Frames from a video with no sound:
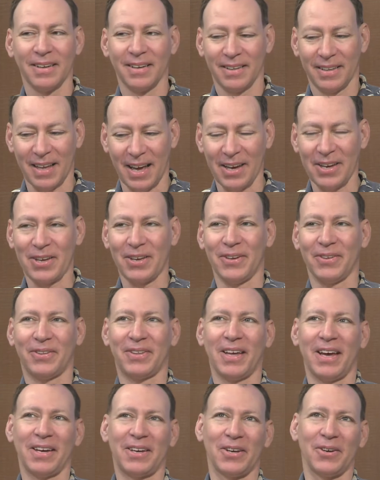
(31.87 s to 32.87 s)
Thank you,
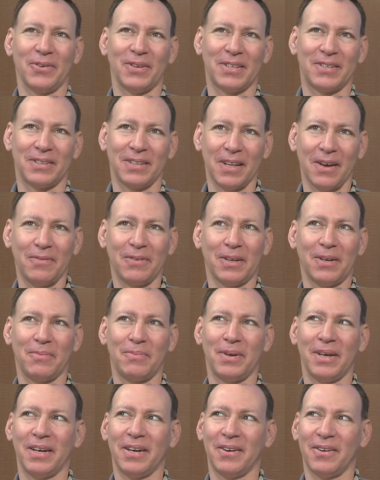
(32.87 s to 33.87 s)
thank you. It's lovely to
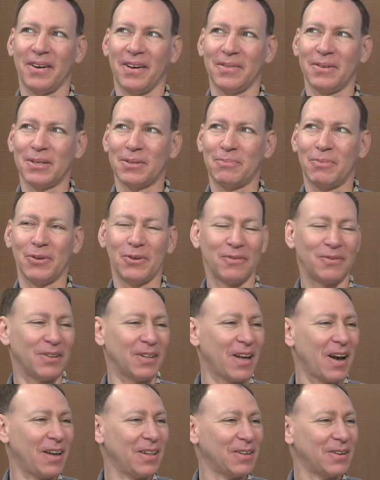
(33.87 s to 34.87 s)
be here on this
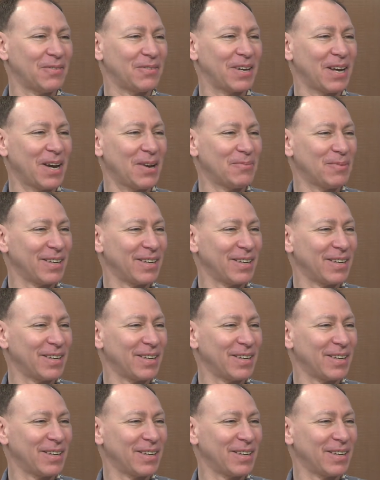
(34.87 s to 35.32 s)
beautiful island of Cayman.